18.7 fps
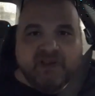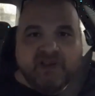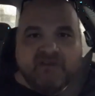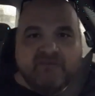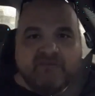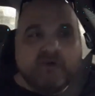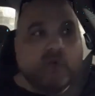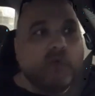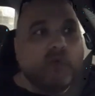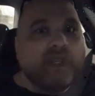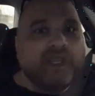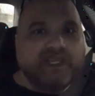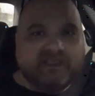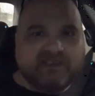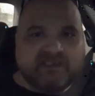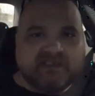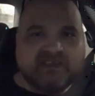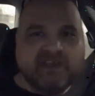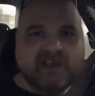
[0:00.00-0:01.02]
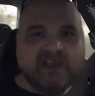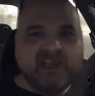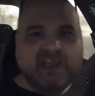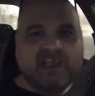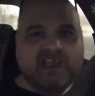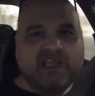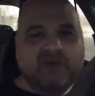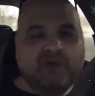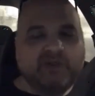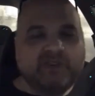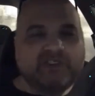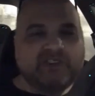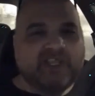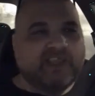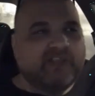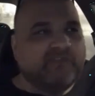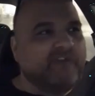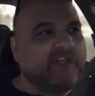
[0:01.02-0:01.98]
For weeks, it was
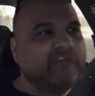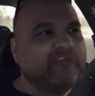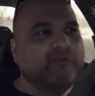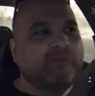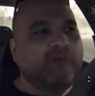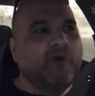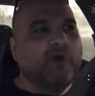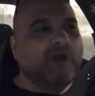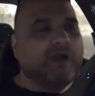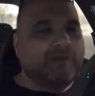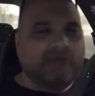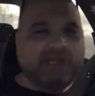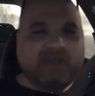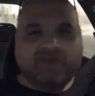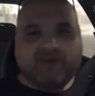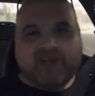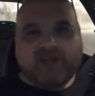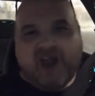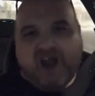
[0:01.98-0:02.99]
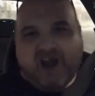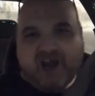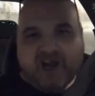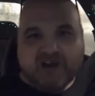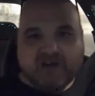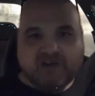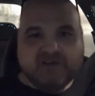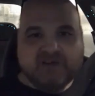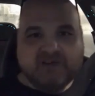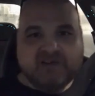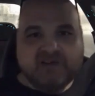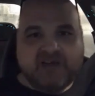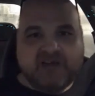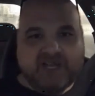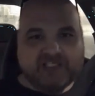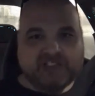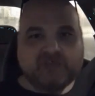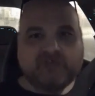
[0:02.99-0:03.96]
like Razor Ramon coming out of a car
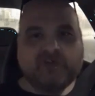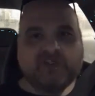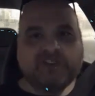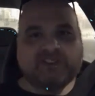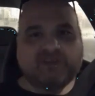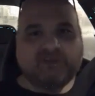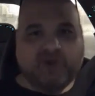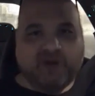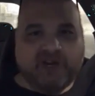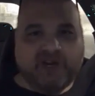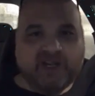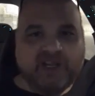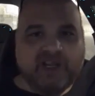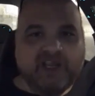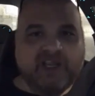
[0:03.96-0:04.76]
on the street somewhere.